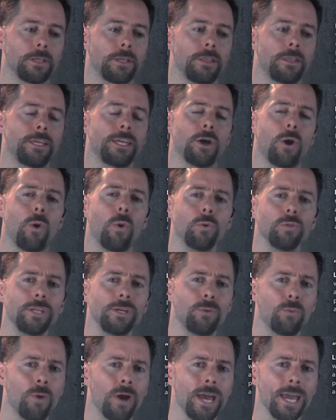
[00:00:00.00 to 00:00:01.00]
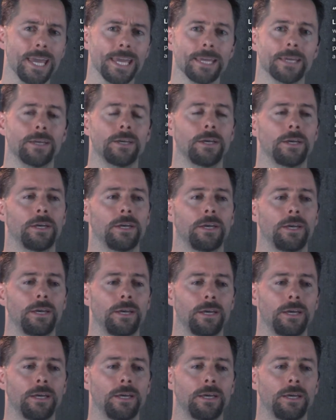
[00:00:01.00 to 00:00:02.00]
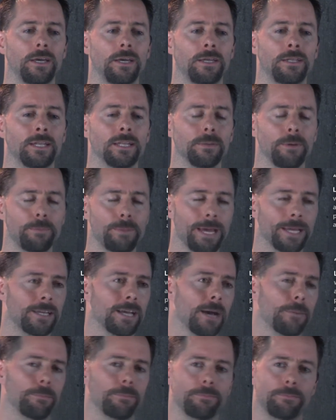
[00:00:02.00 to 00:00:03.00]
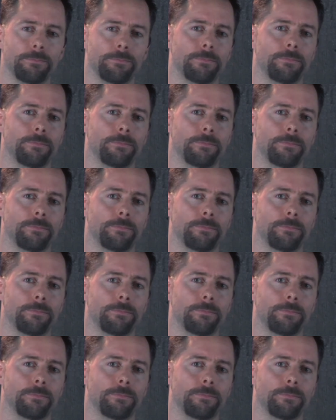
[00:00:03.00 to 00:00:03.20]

The only way, now let me back up.